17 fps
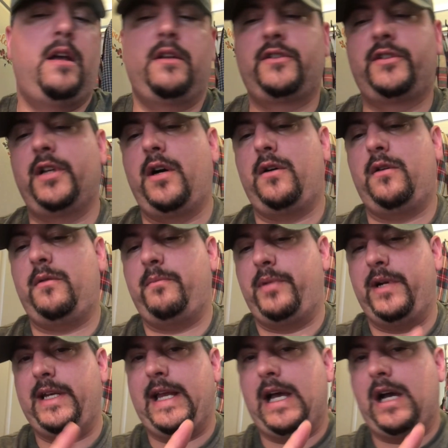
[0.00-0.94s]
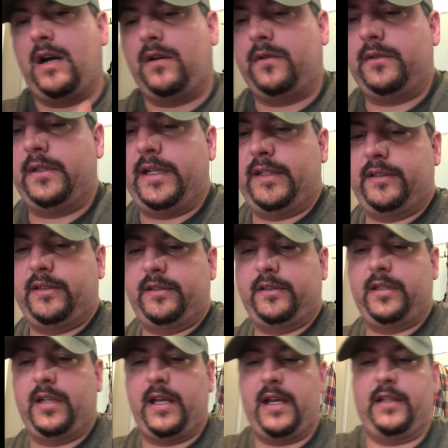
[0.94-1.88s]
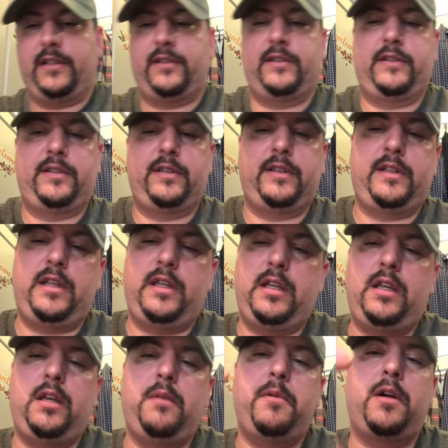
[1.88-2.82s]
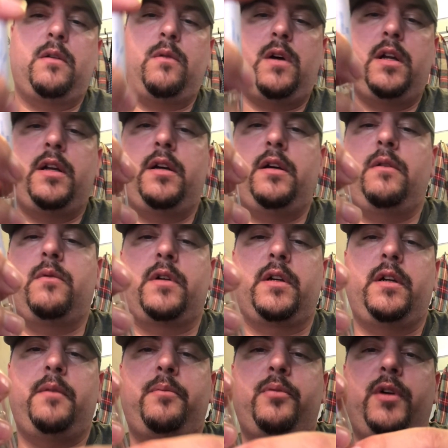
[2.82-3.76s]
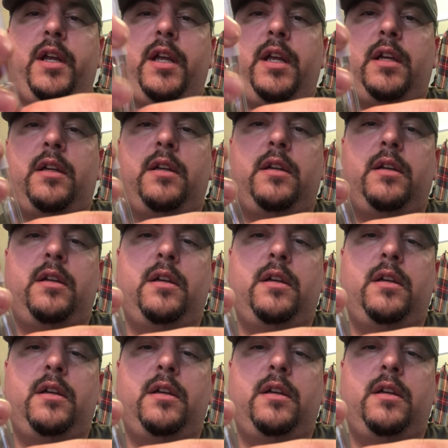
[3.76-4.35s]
So, but now let's test the marijuana. We're gonna break